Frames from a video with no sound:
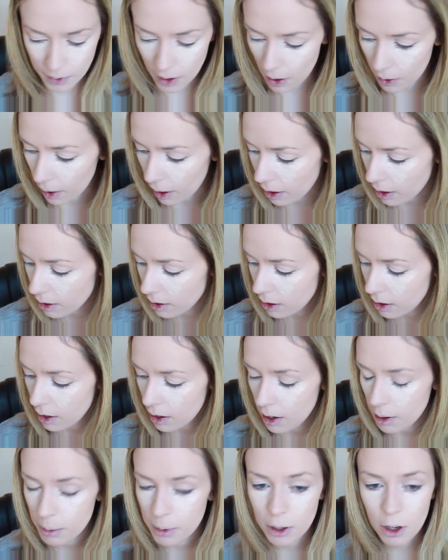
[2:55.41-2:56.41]
Okay,
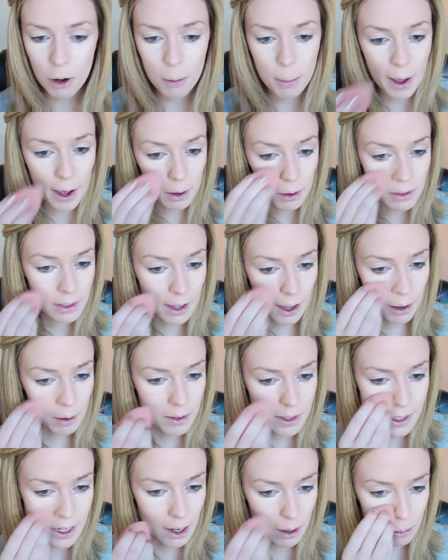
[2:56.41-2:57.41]
I'm gonna go back with
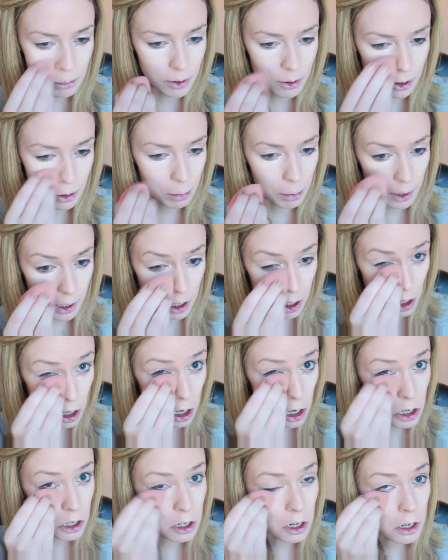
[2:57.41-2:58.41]
that damp beauty blender
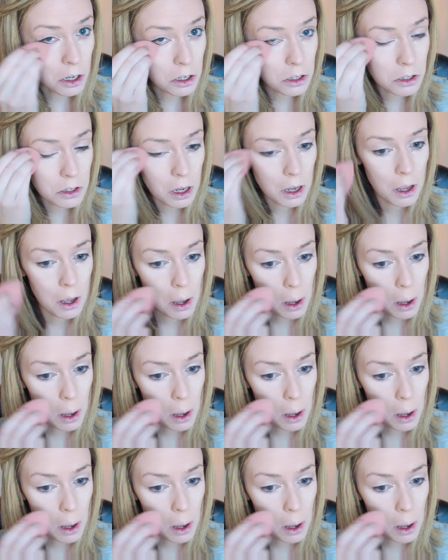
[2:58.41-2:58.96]
and just